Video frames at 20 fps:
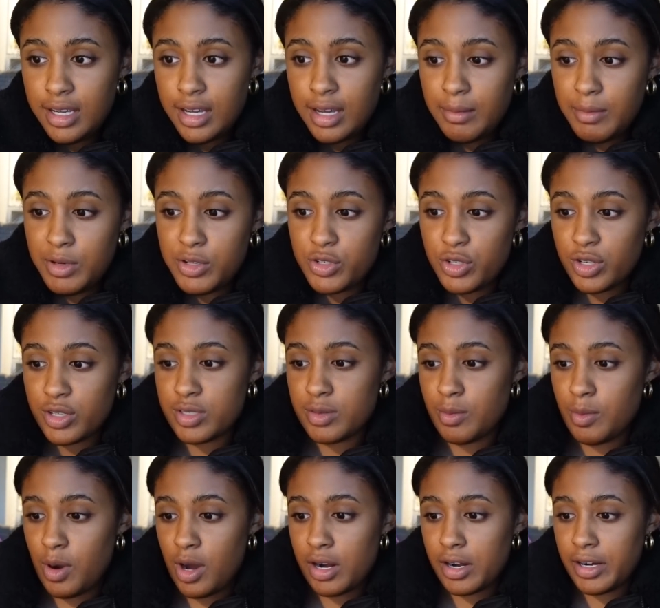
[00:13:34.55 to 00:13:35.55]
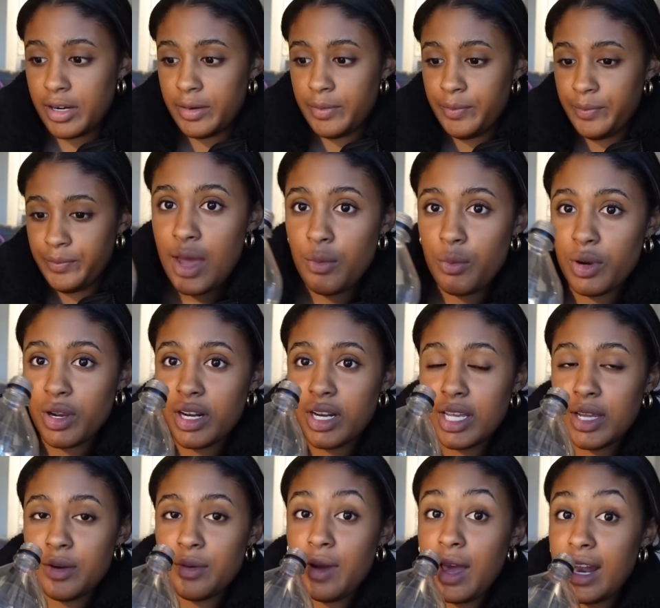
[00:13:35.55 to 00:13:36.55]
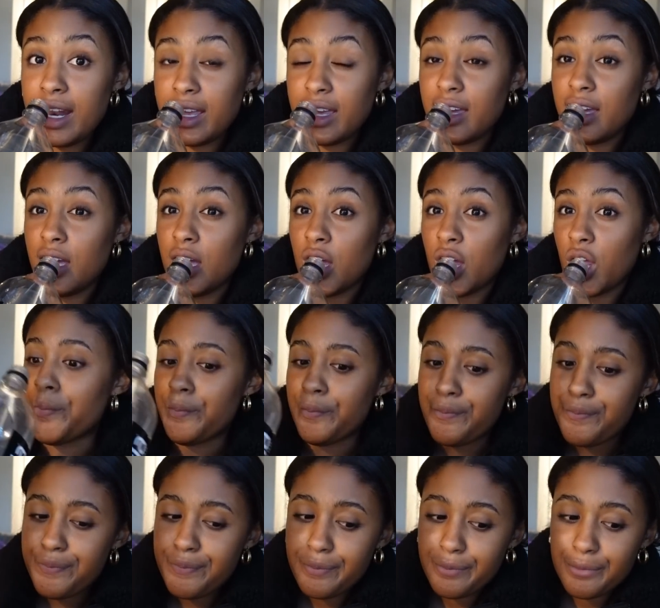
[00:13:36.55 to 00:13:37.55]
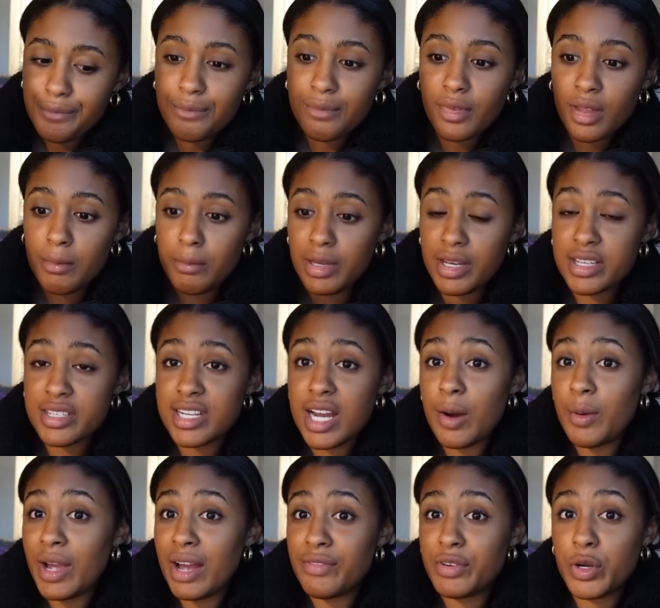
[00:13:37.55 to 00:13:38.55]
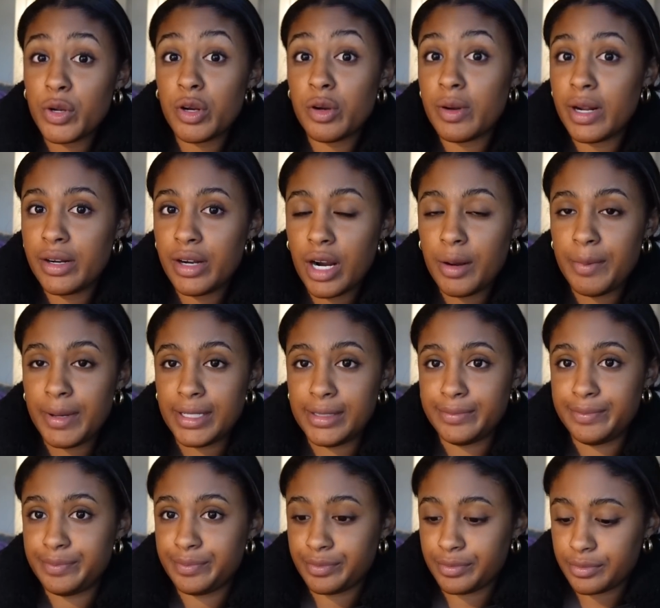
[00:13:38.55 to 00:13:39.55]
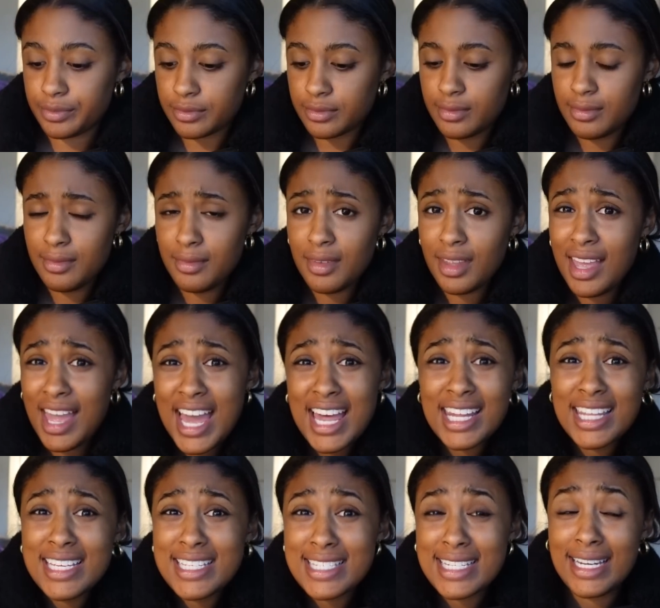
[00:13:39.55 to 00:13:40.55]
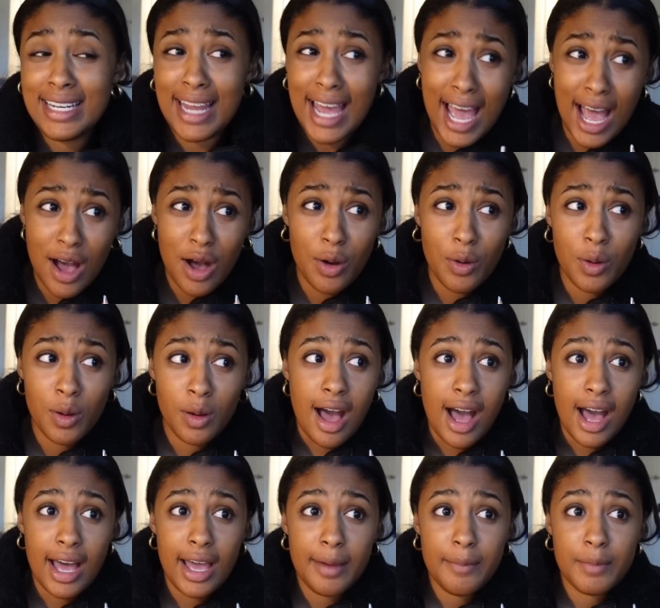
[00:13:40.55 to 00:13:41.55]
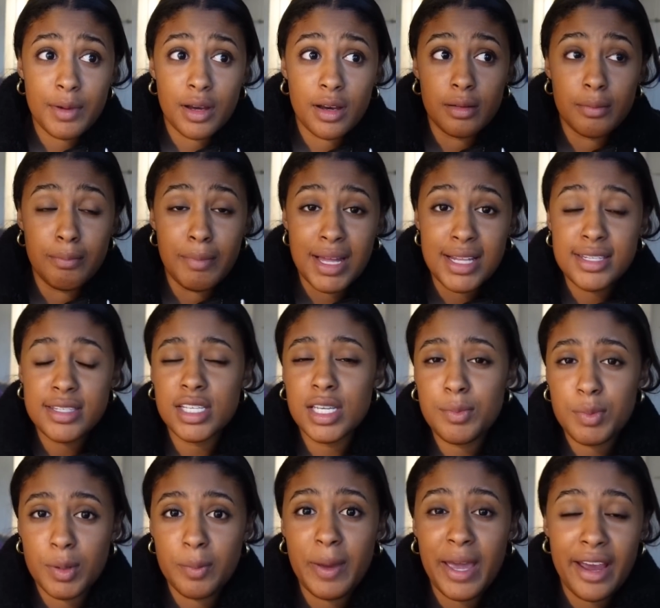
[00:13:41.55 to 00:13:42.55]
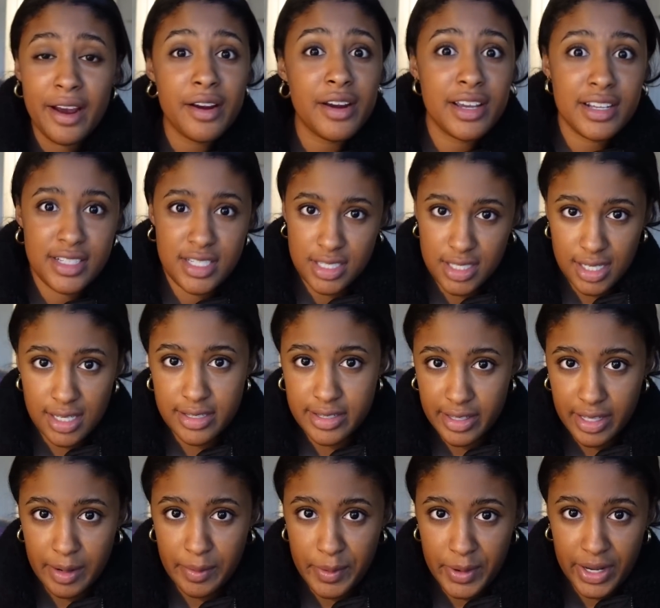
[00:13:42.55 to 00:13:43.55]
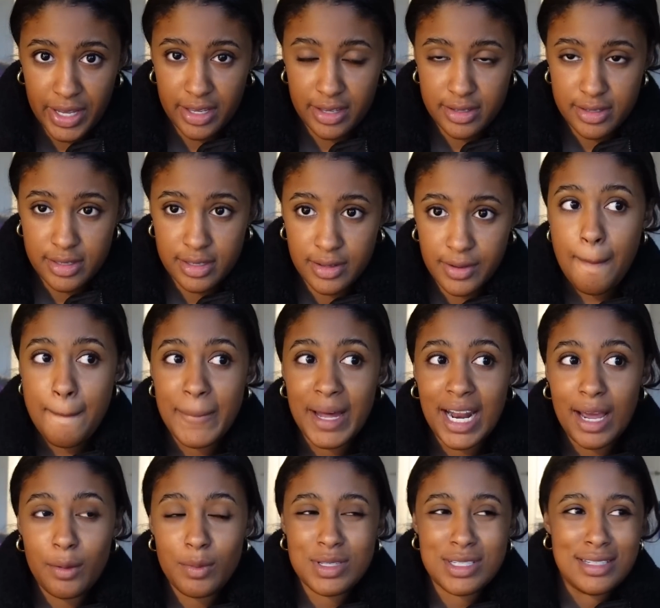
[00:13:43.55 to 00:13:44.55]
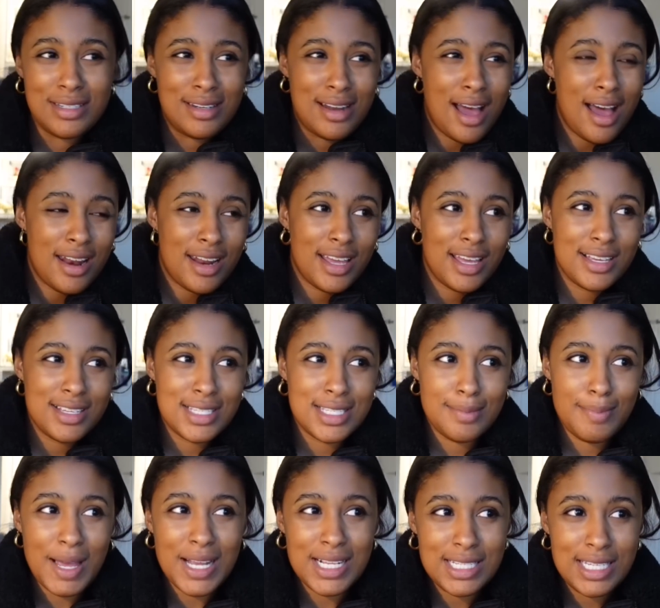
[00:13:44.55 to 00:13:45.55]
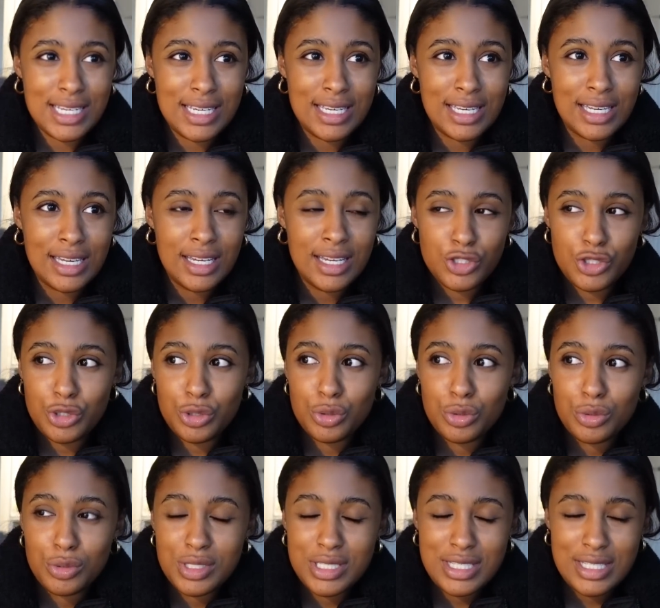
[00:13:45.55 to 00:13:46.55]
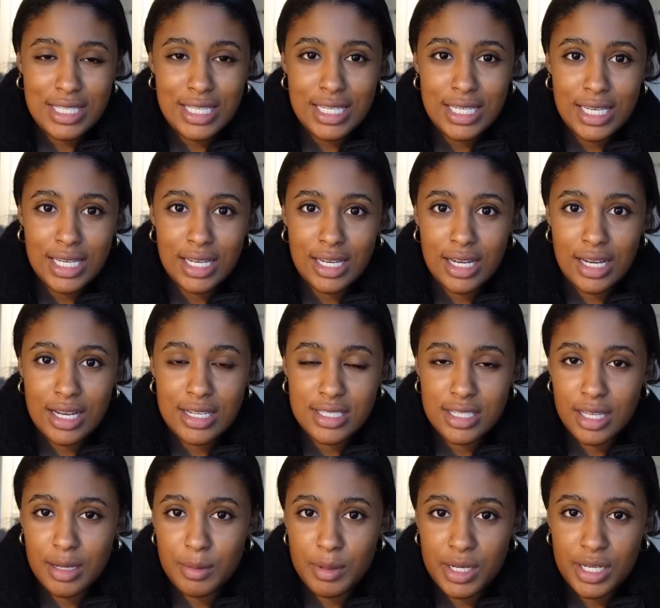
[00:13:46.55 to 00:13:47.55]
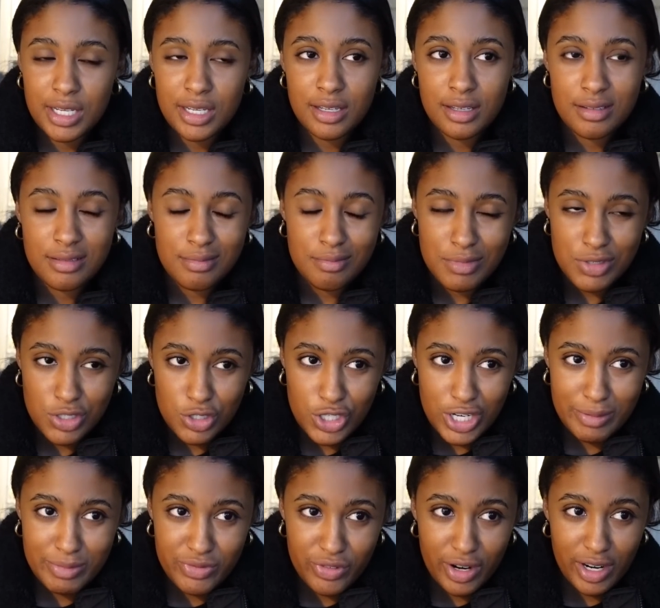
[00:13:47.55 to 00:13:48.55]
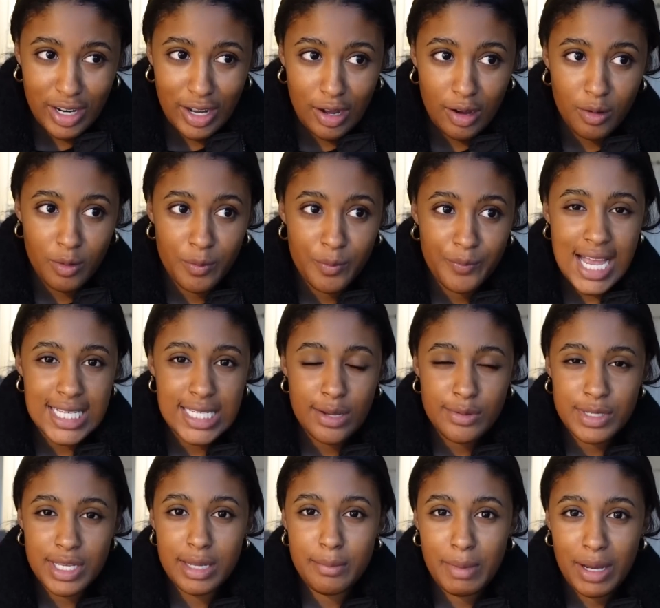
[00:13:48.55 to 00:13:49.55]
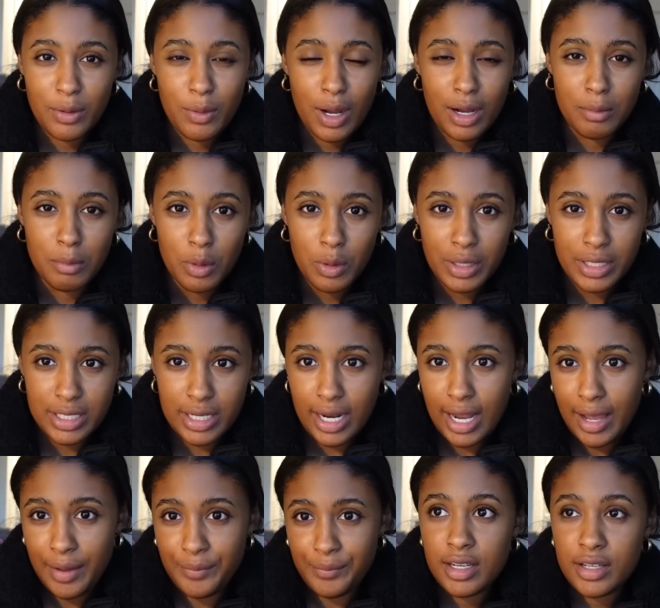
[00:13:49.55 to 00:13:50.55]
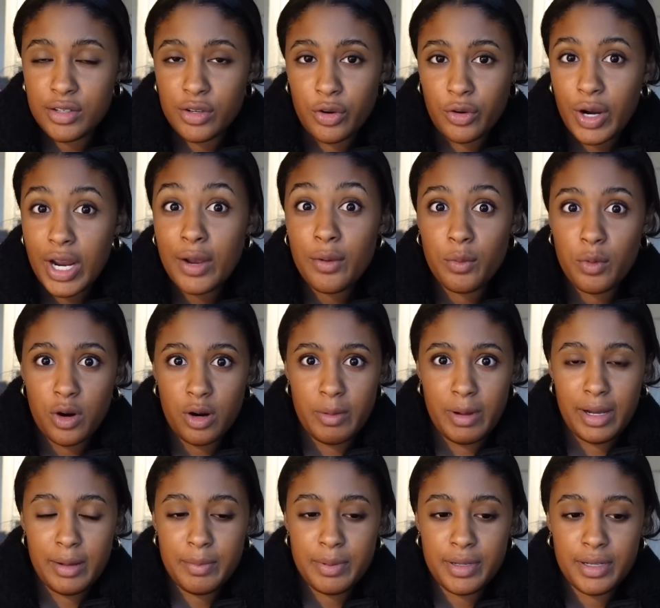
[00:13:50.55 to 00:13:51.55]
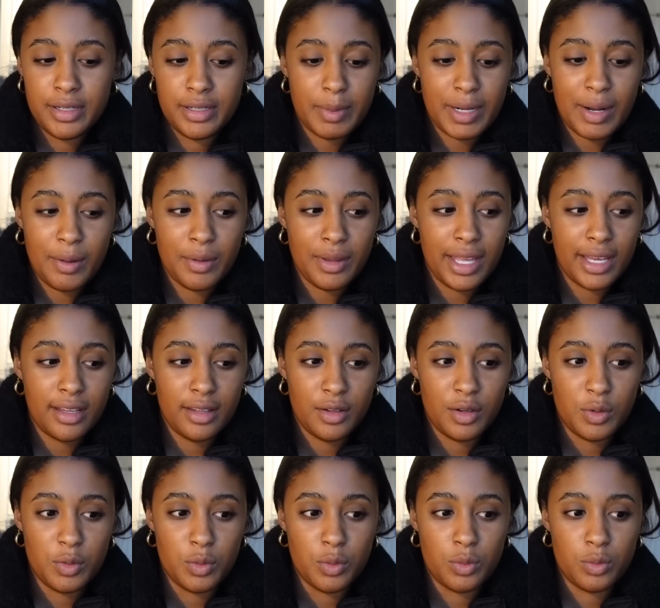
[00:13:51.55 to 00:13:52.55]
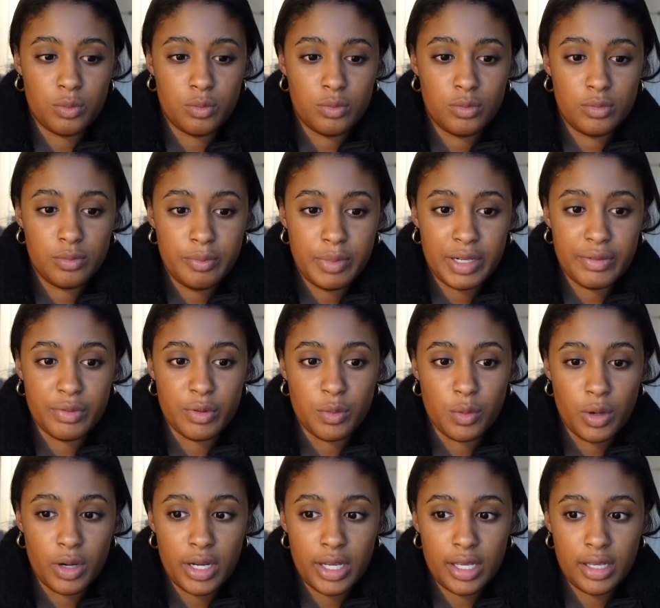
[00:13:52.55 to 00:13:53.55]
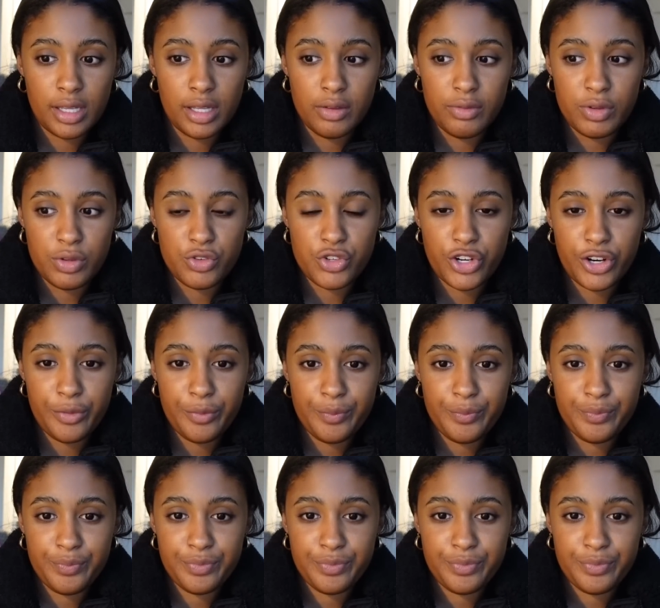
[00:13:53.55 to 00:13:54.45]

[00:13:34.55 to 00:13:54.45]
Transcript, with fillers: I'm gonna drink some water and we're gonna get ready because now we have to go to a red carpet. At least now I'm mentally preparing to see celebrities, but I was not expecting to see a celebrity, Mr. James Franco, as I was eating my guacamole today. Great warm up, but I would like a little bit of a warning in the future.